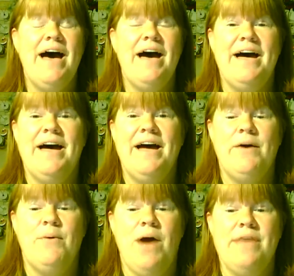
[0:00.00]
Uh,
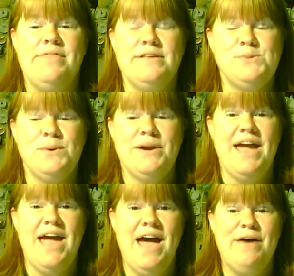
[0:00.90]
this one I
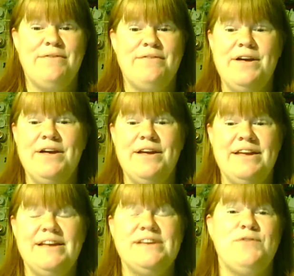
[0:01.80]
have
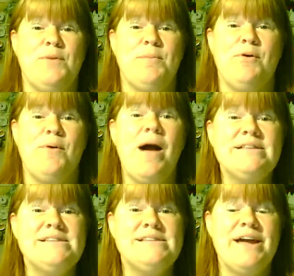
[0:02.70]
is from a
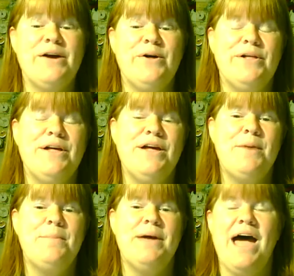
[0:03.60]
garage sale,
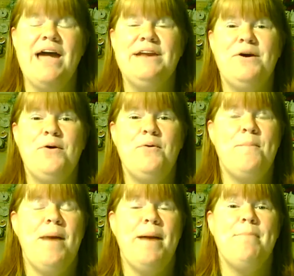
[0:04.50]
but I know
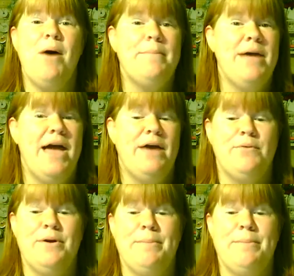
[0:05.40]
my mom had one.